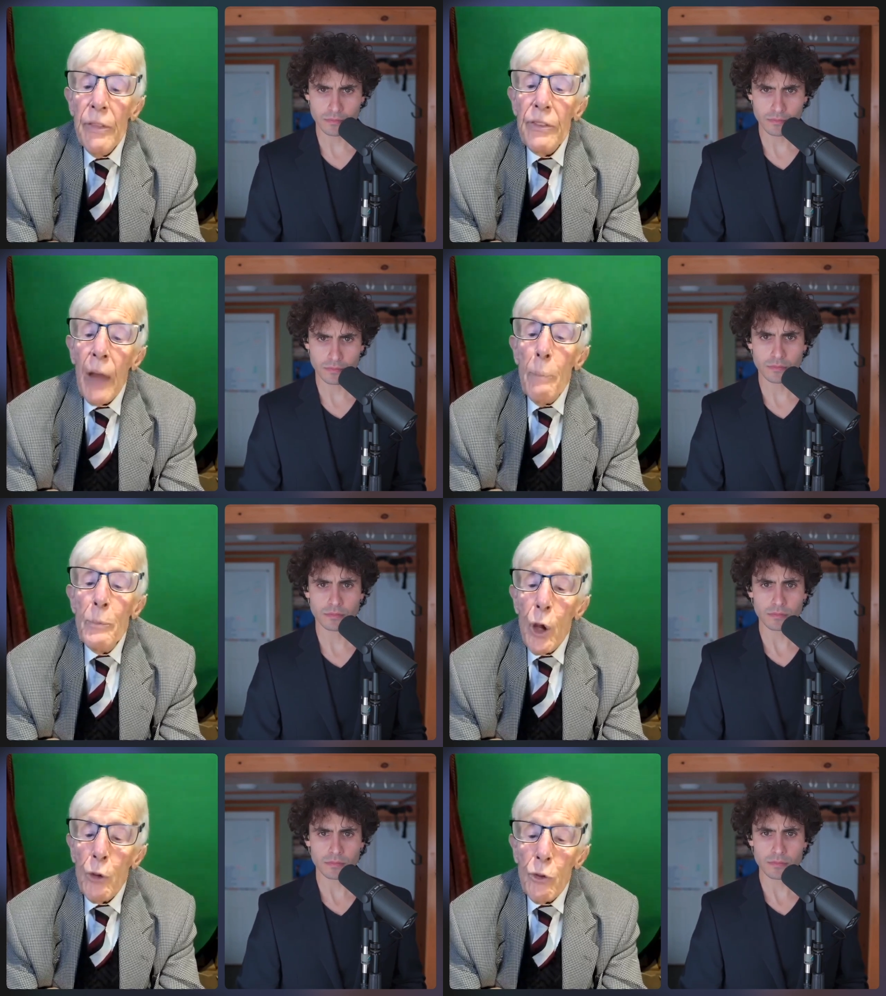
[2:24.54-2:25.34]

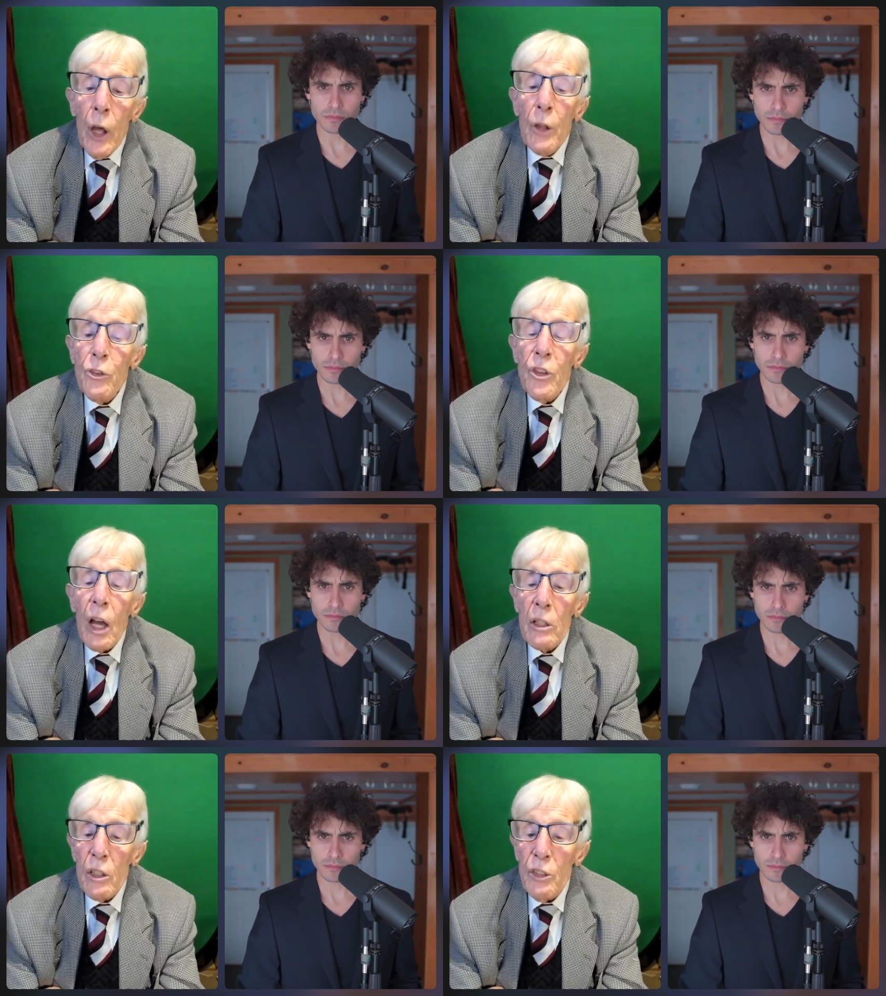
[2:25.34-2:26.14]
Speaker 1: Some just
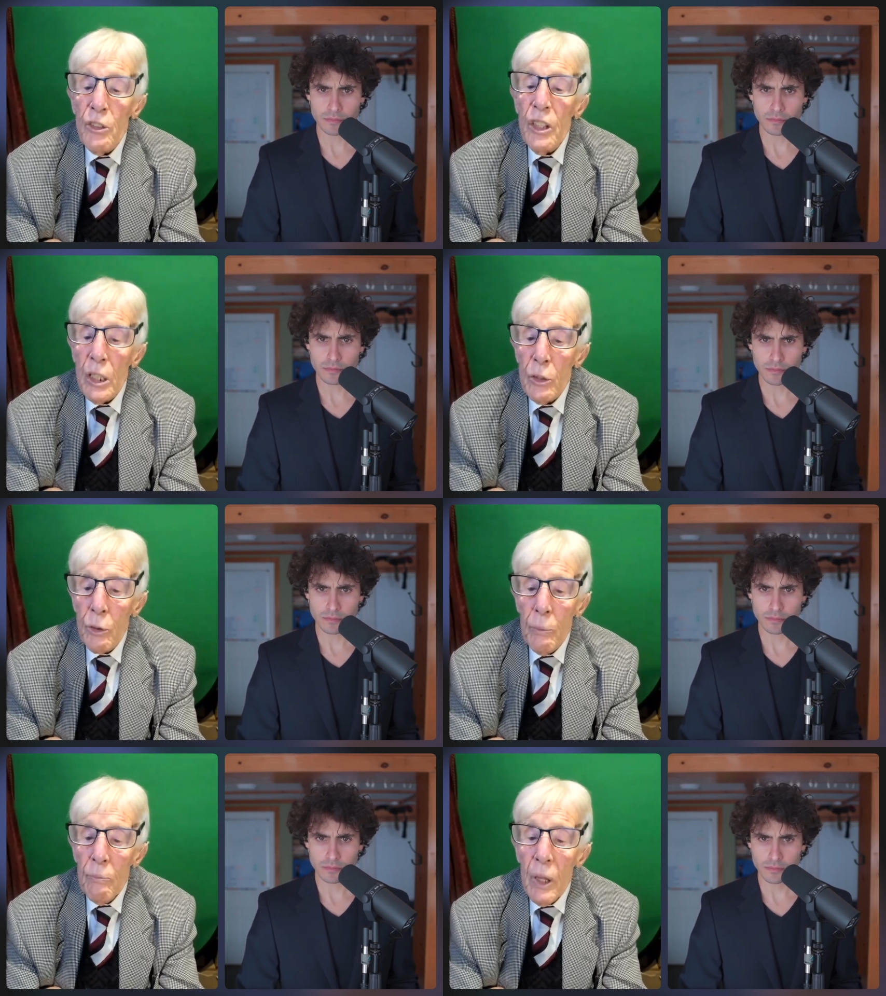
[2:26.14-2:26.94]
suck the
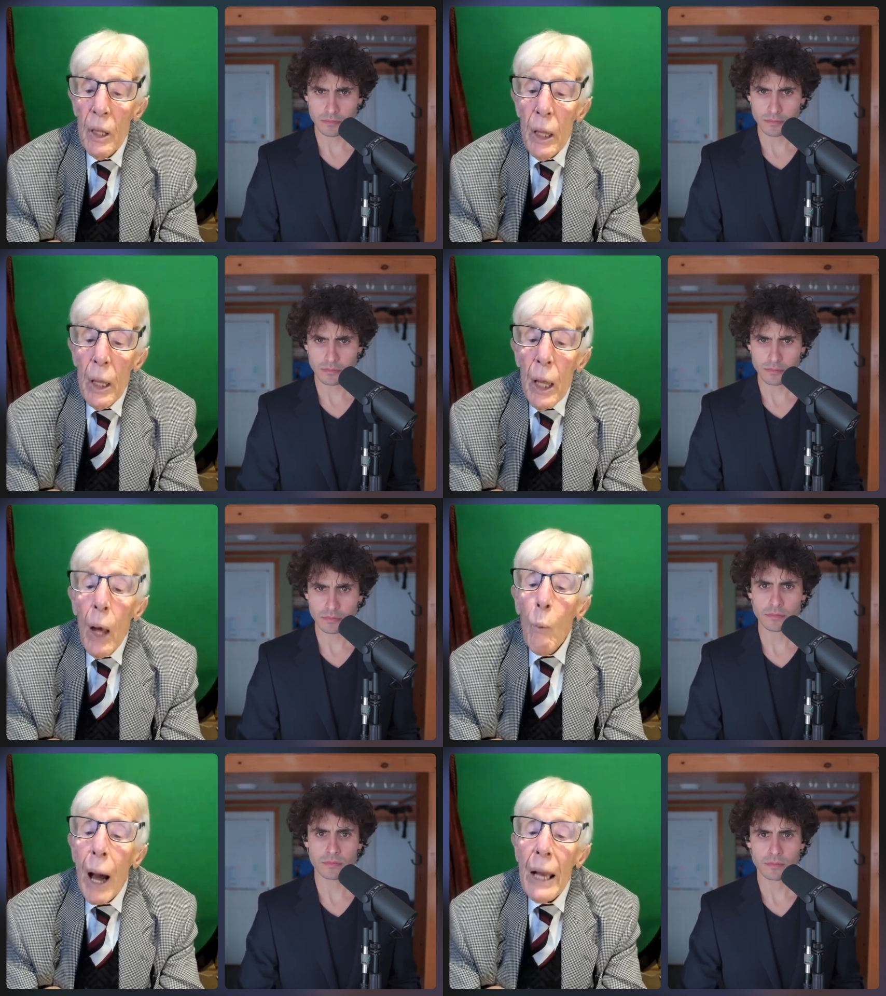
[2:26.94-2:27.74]
teat,
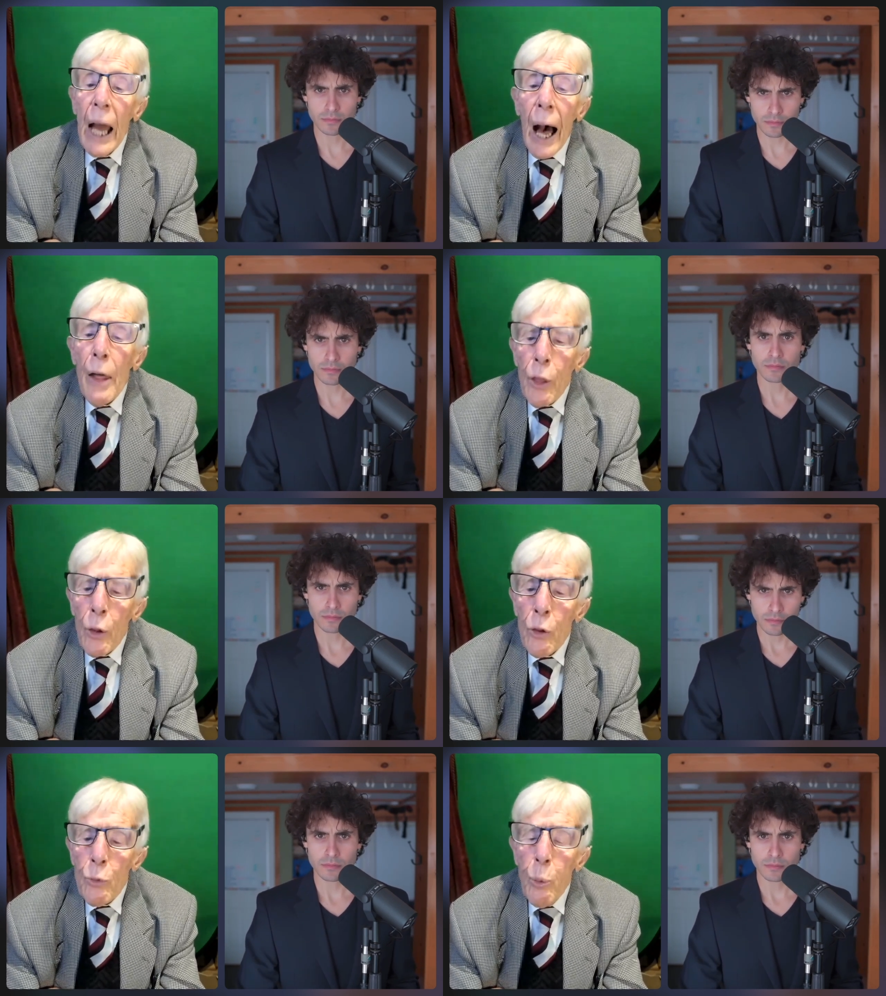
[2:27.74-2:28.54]
while
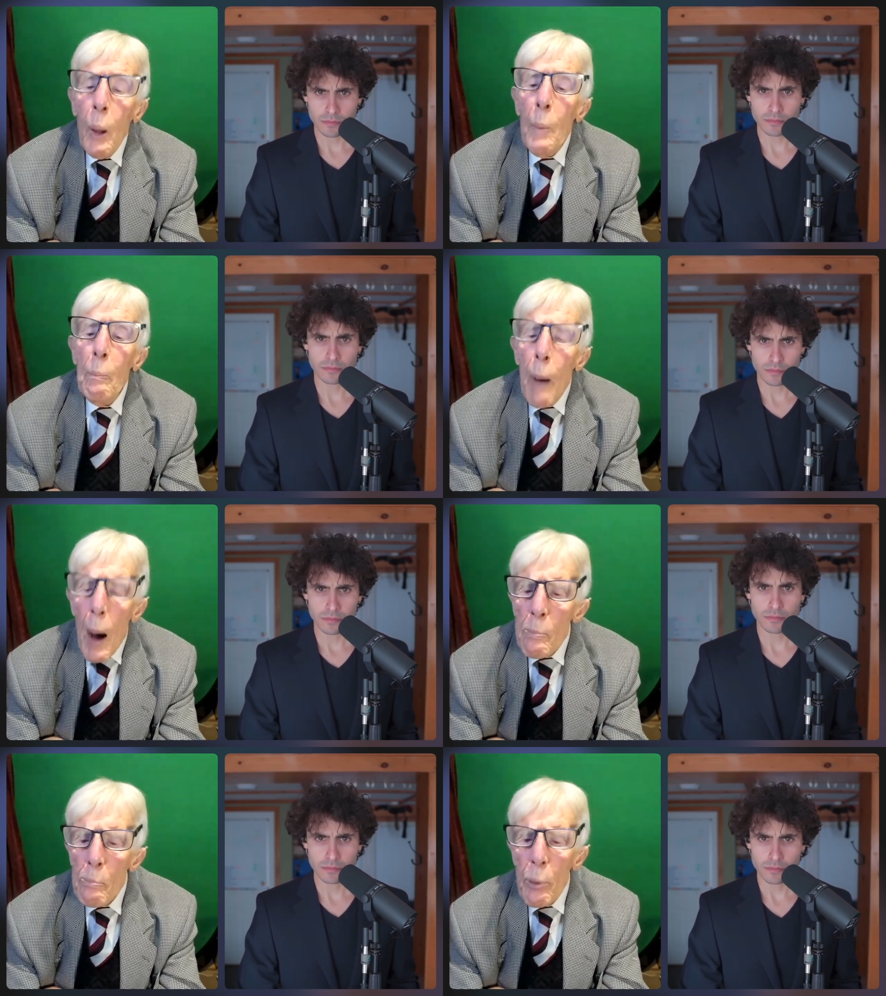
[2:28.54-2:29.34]
others will
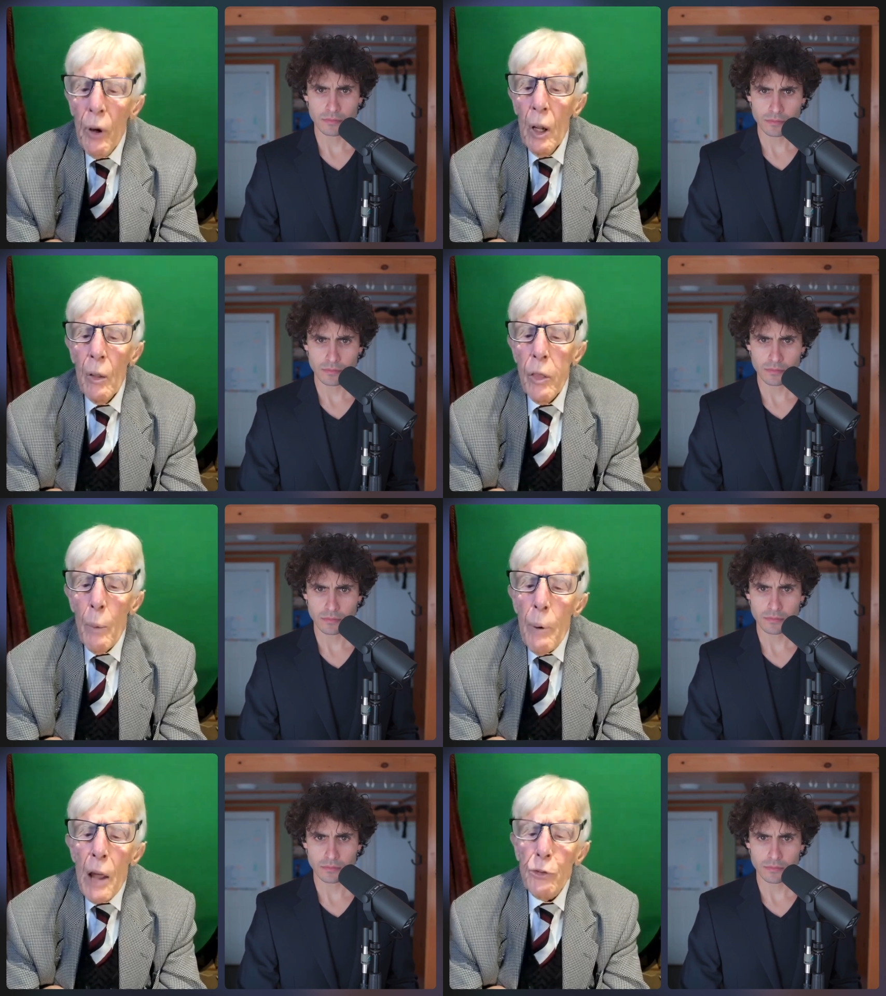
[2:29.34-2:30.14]
pump
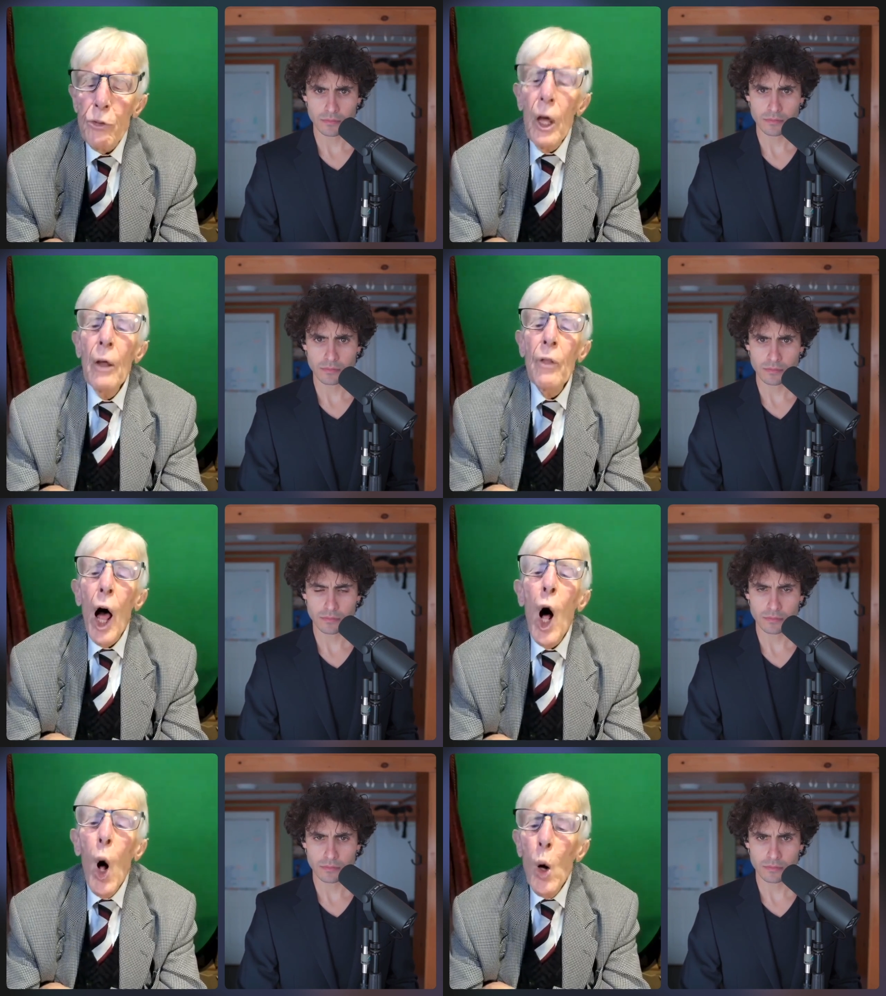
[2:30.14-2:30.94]
the breast.
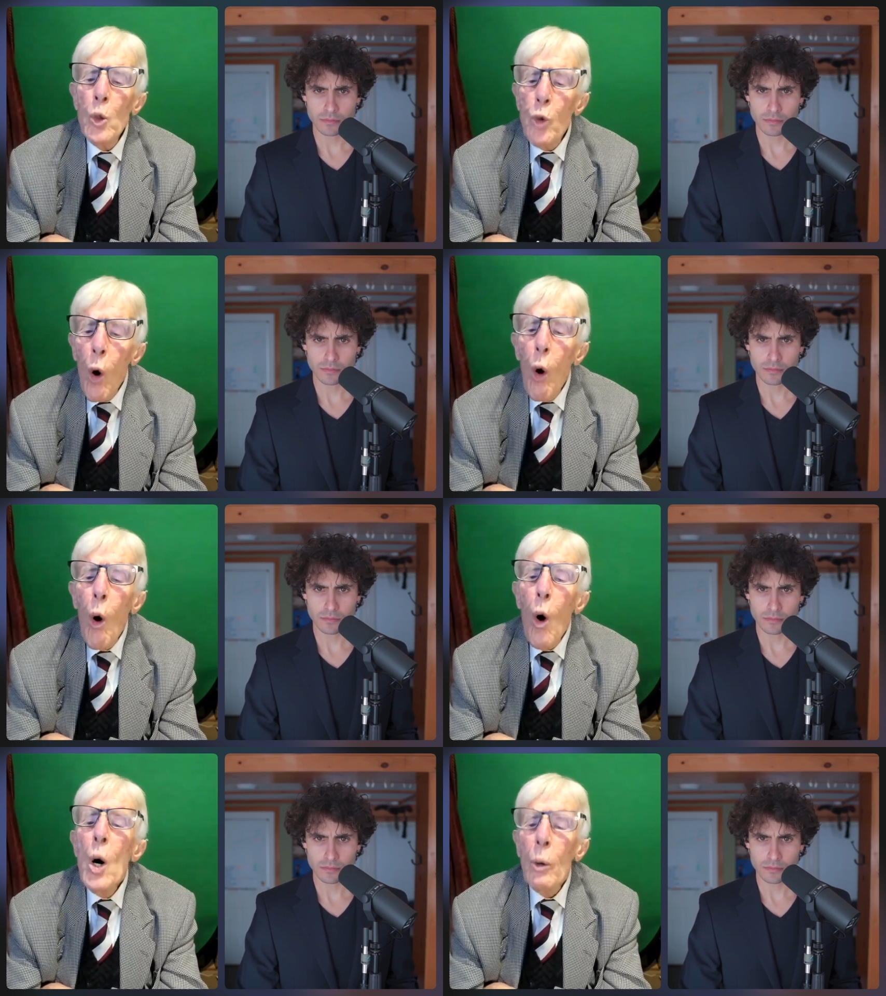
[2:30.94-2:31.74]
The whole
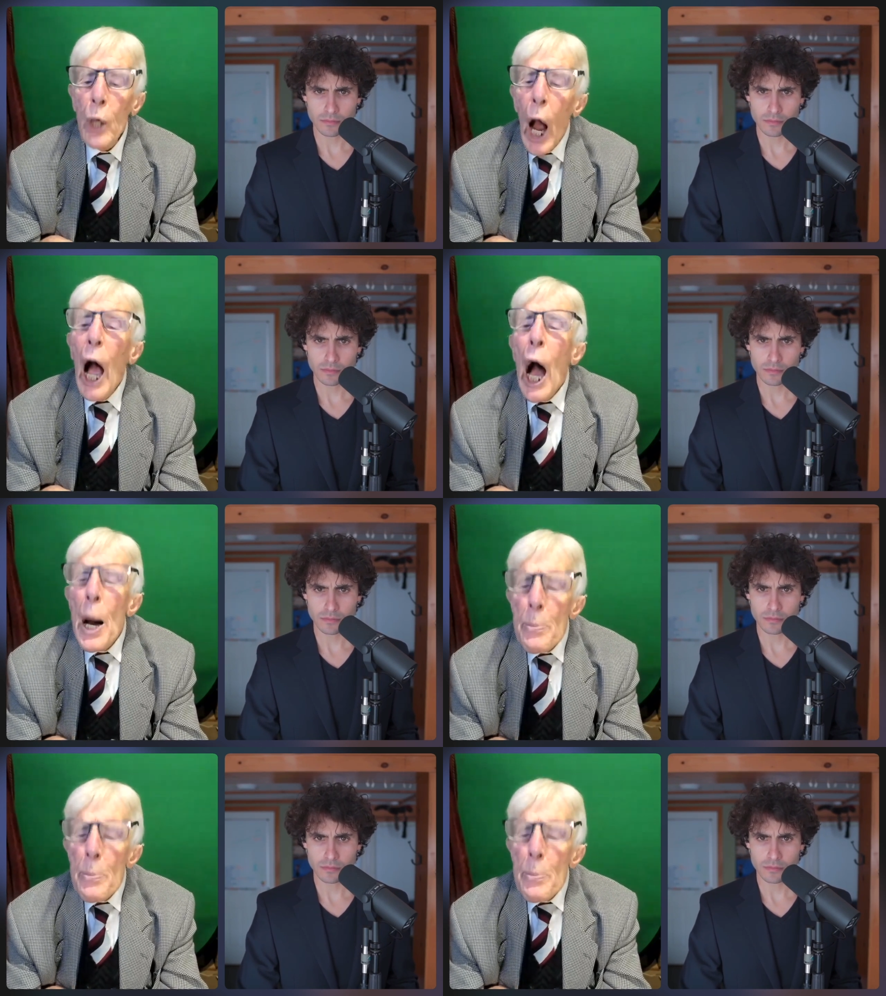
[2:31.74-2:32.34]
jaw will go